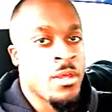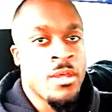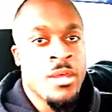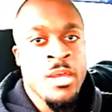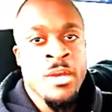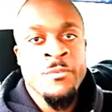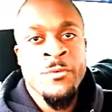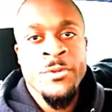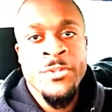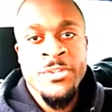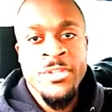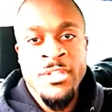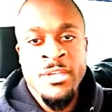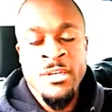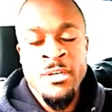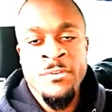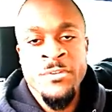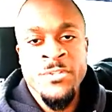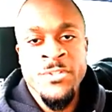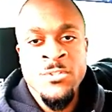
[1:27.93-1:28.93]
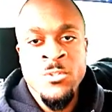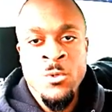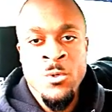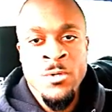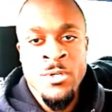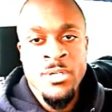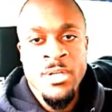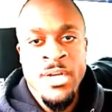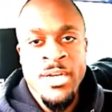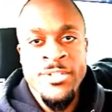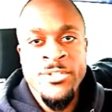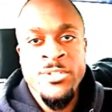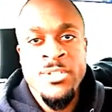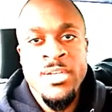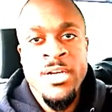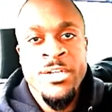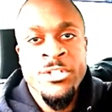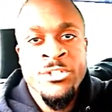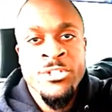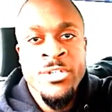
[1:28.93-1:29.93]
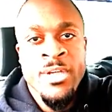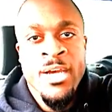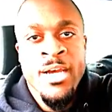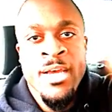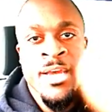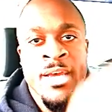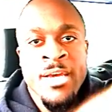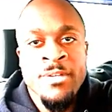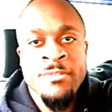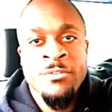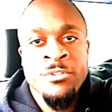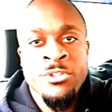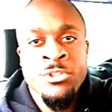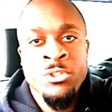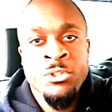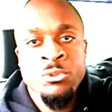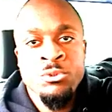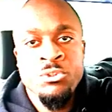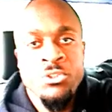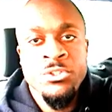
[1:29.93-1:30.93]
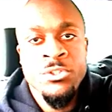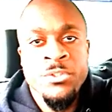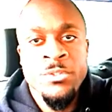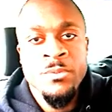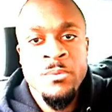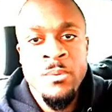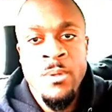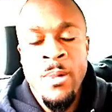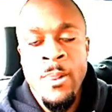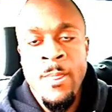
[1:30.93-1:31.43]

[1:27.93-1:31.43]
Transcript: everything of the sort I have showed you